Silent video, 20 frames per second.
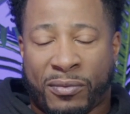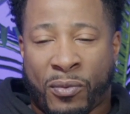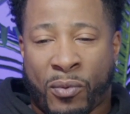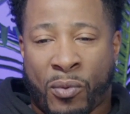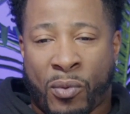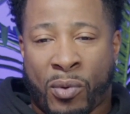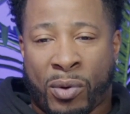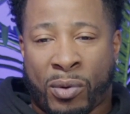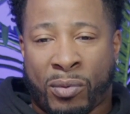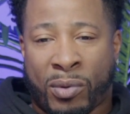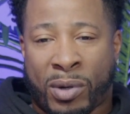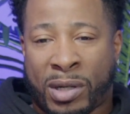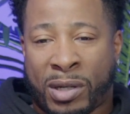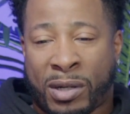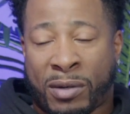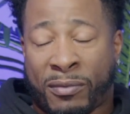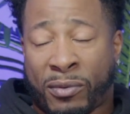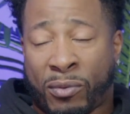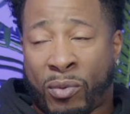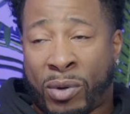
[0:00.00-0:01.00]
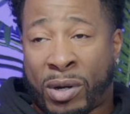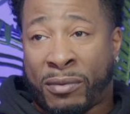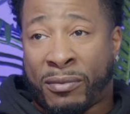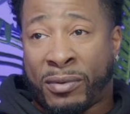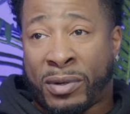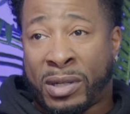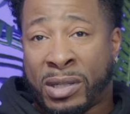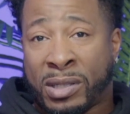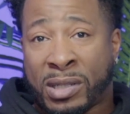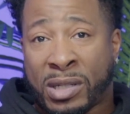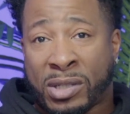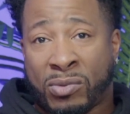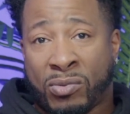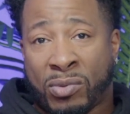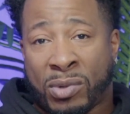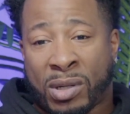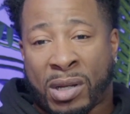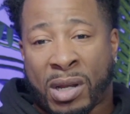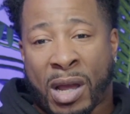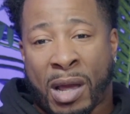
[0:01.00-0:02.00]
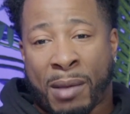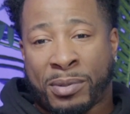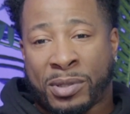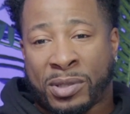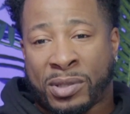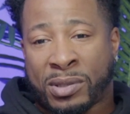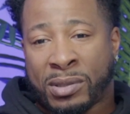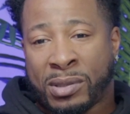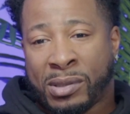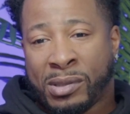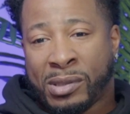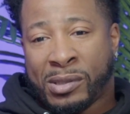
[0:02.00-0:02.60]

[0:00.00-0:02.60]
for whatever whatever it is that you want to accomplish.